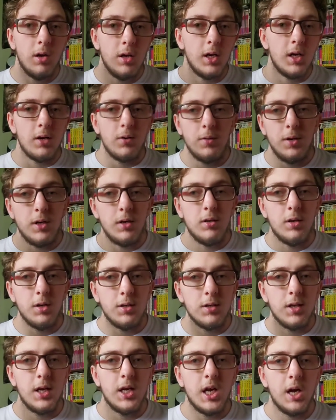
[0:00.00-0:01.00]
you know, he
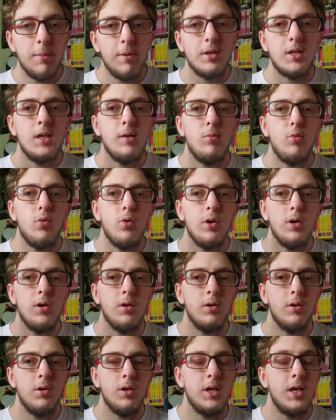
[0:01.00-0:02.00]
doesn't like comics anymore,
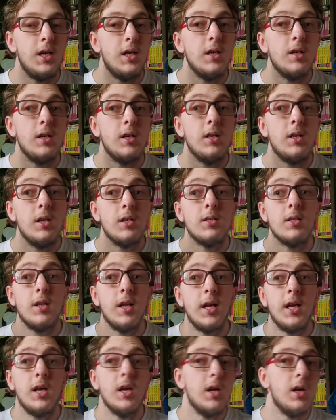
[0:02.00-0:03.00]
or he doesn't
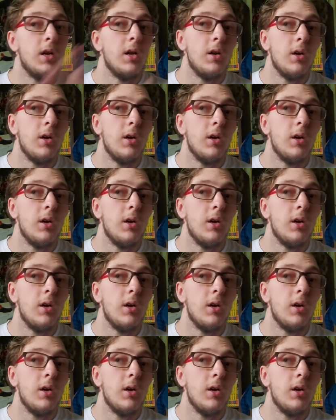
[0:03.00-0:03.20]
like